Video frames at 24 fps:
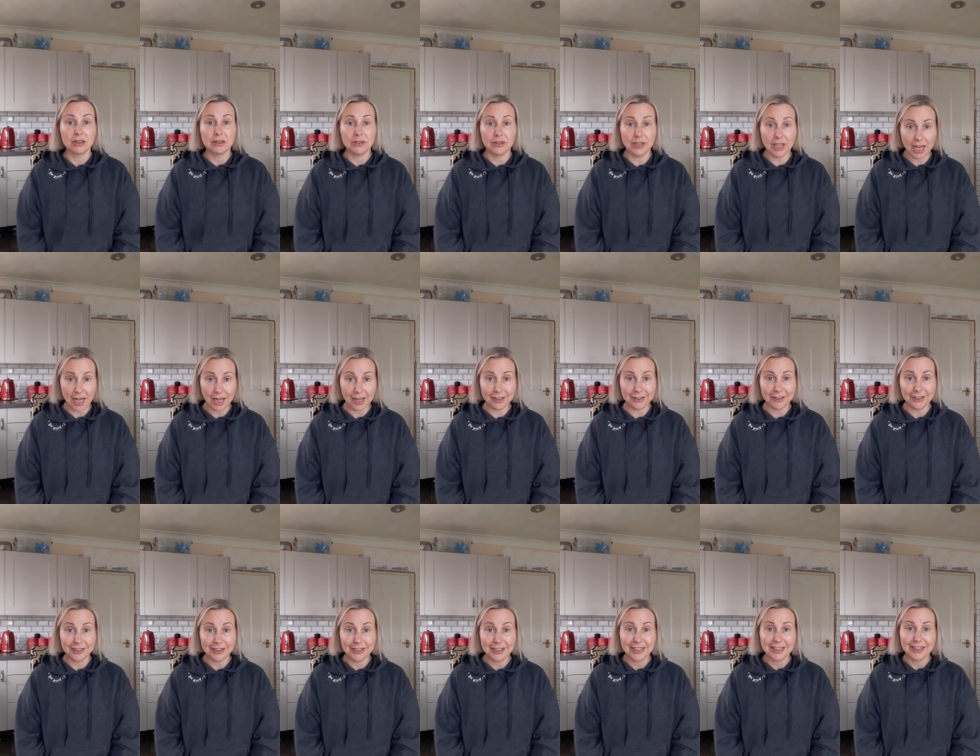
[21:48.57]
Yeah?
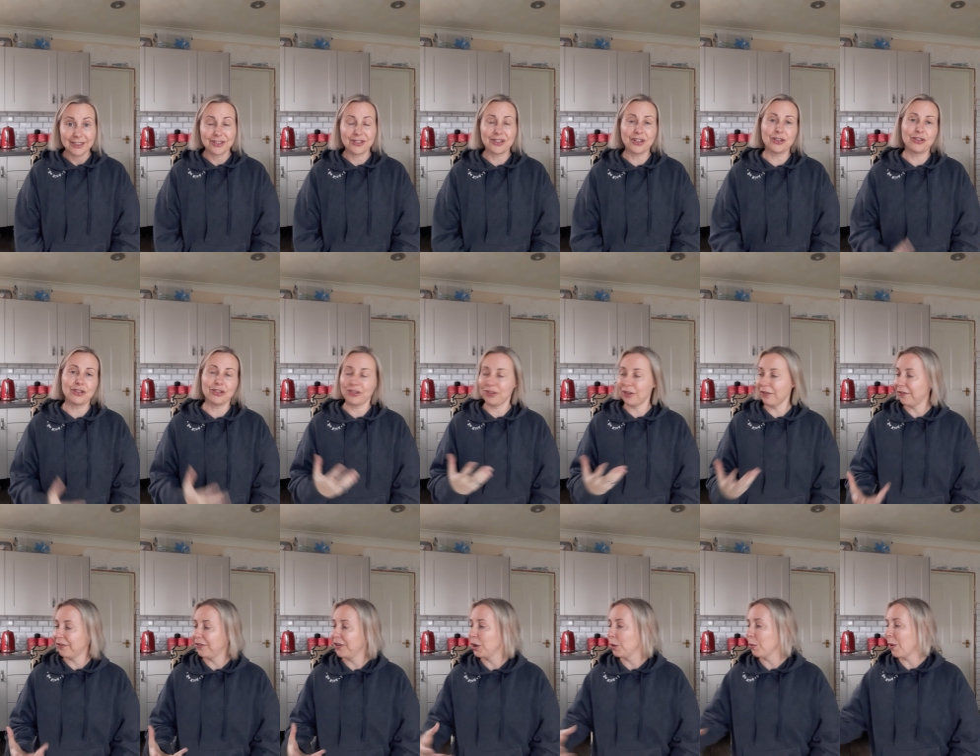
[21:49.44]
So just a
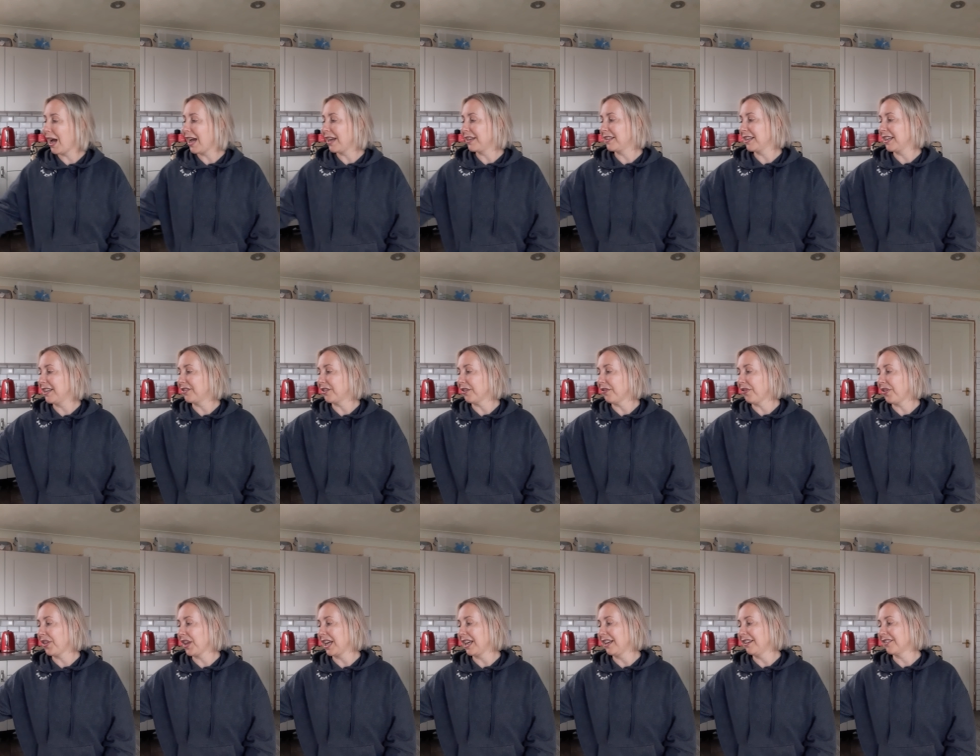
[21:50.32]
few ideas of
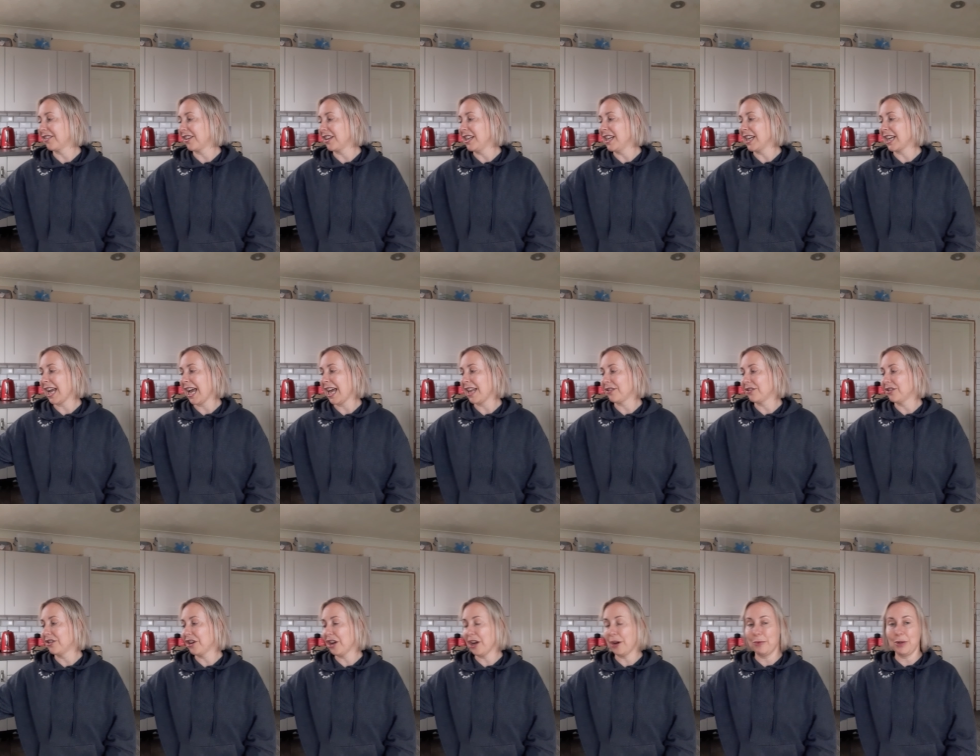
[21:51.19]
things that you can
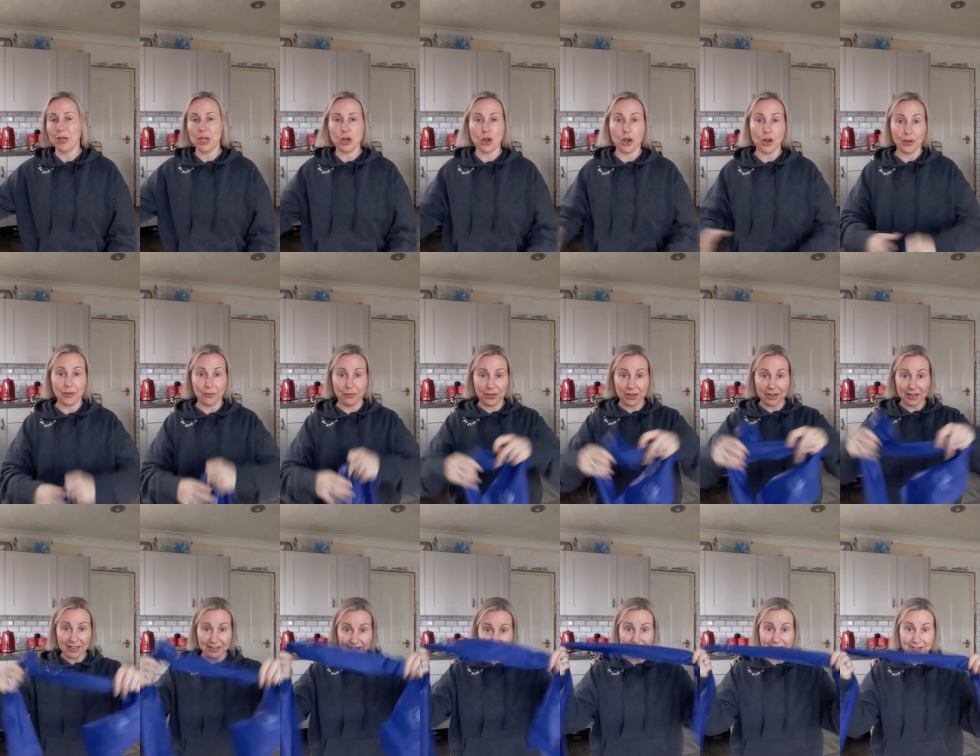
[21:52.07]
do.
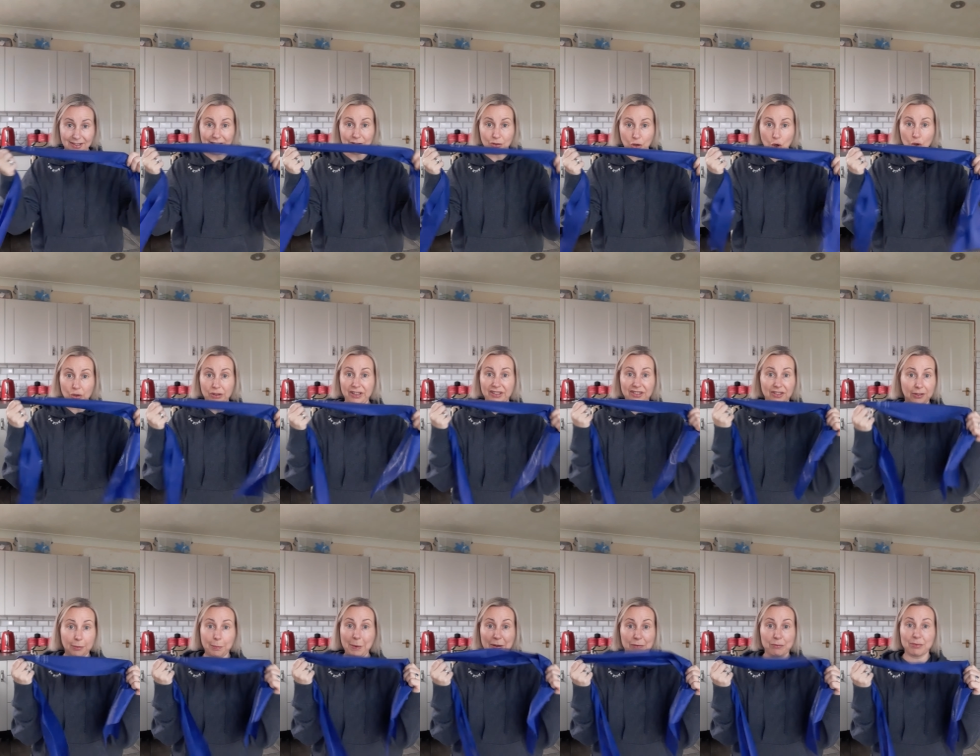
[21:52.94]
This is good. This is
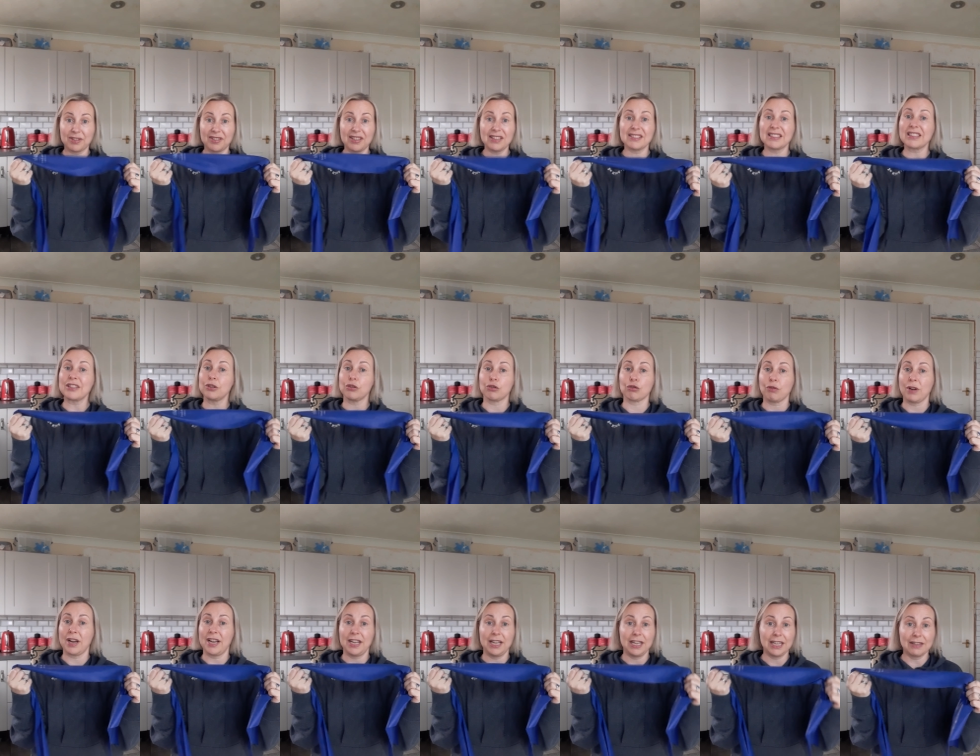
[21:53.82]
a bit of resistance
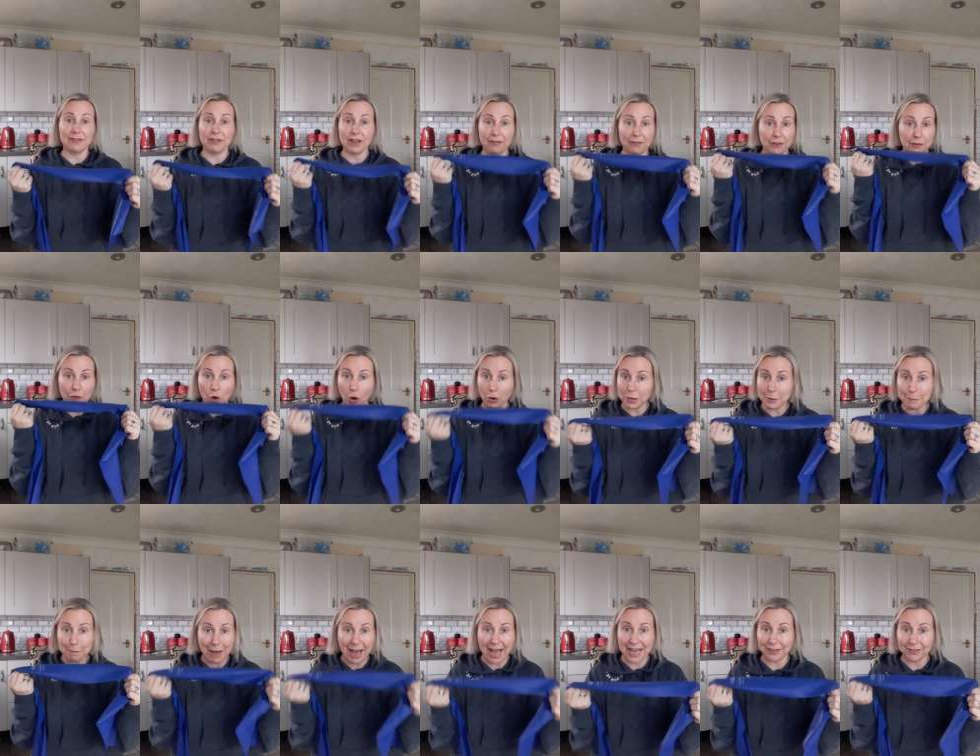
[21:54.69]
training. If you've got
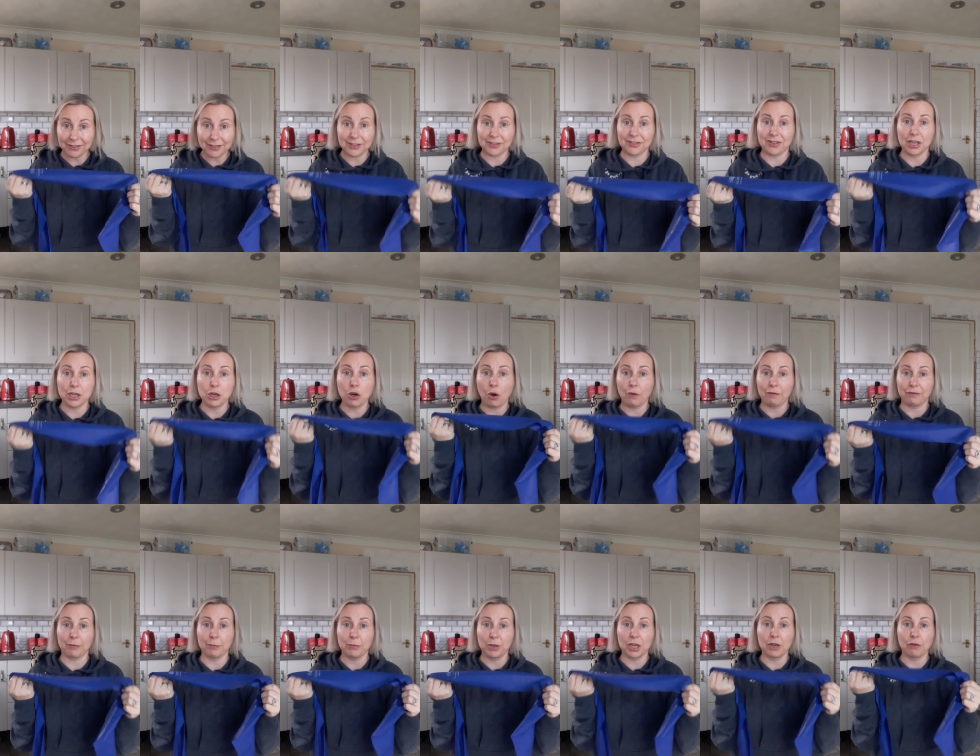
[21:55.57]
your band that you got
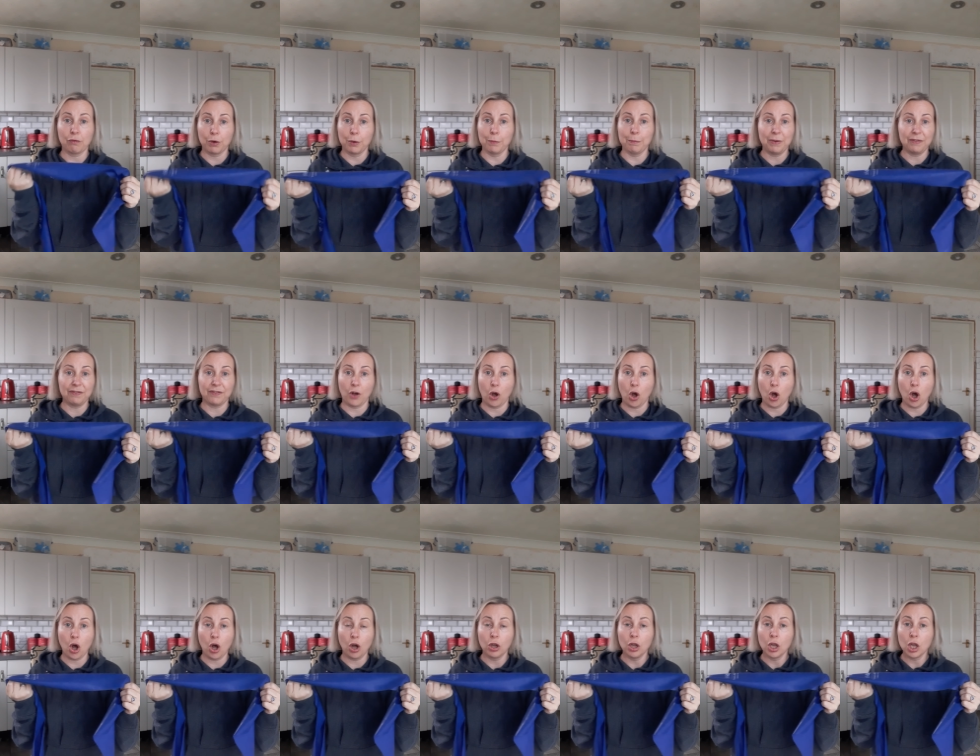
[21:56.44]
from the group
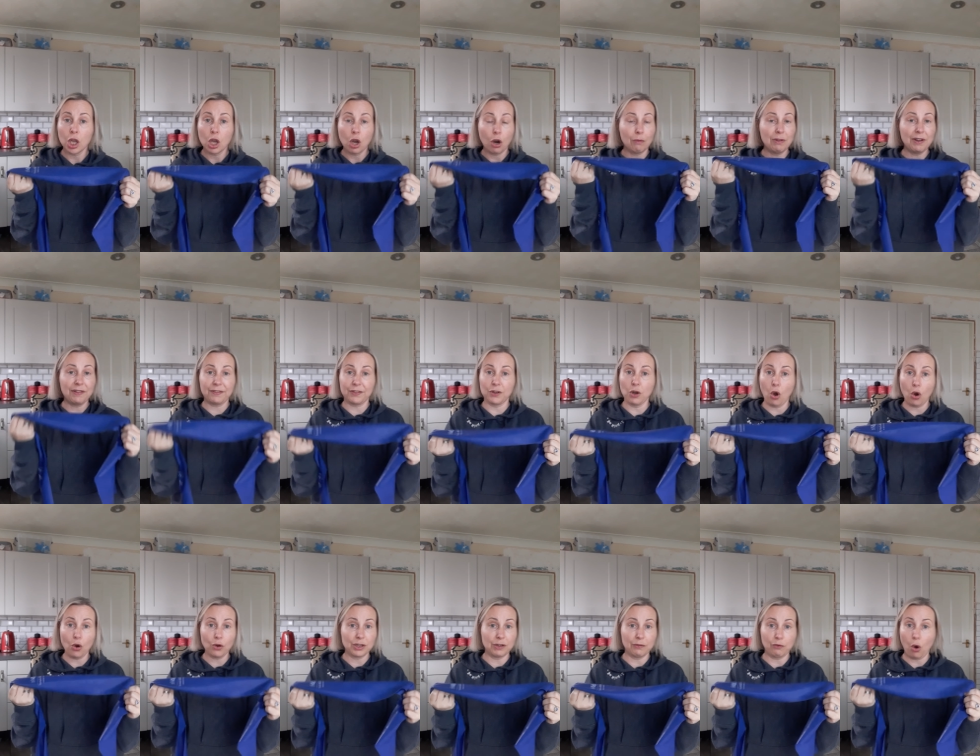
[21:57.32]
before, or if
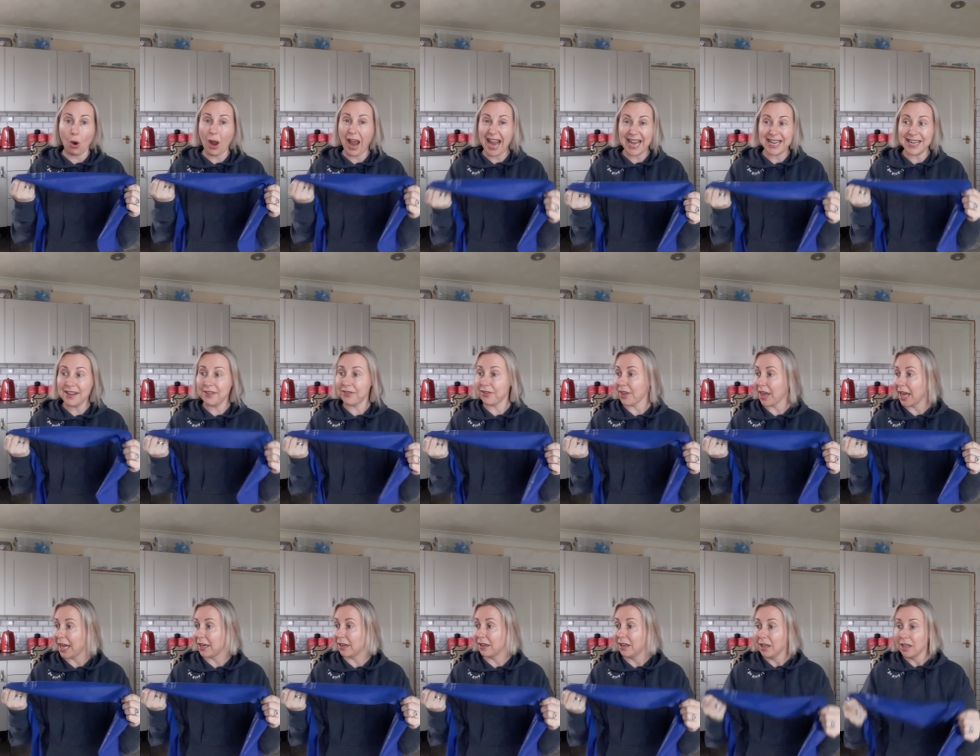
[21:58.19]
not, you've got
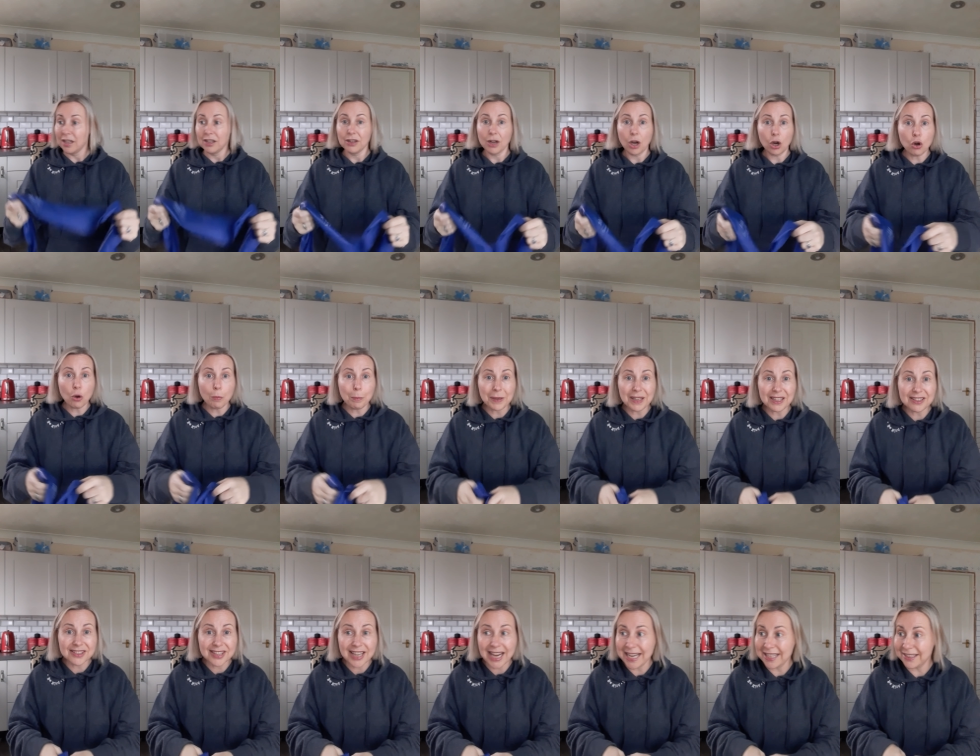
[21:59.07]
anything, a couple of
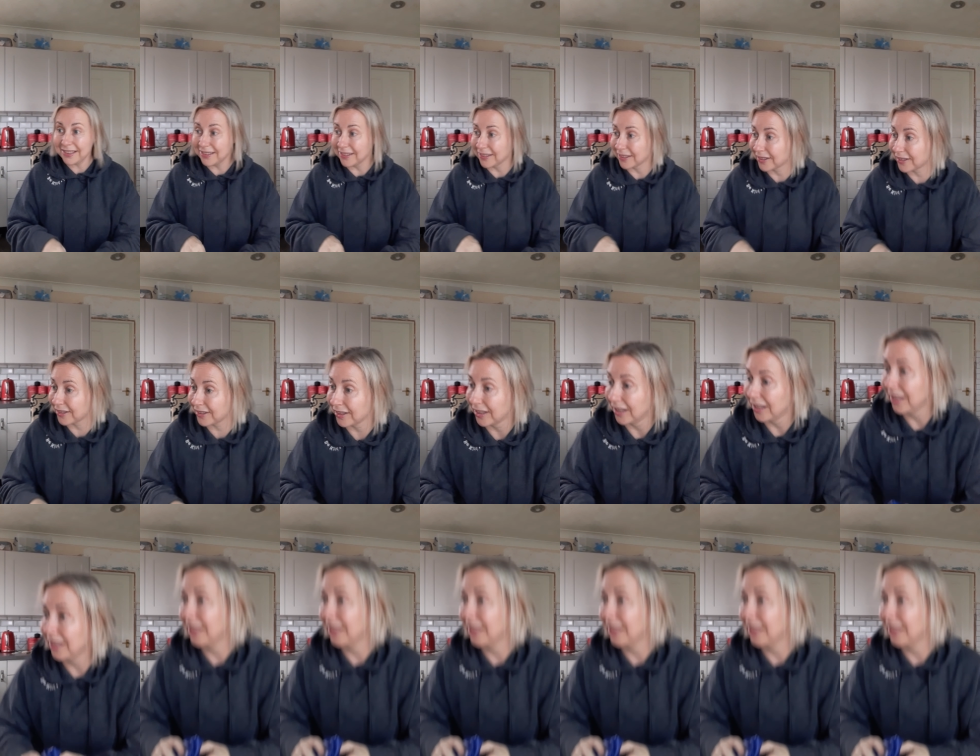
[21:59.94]
tins.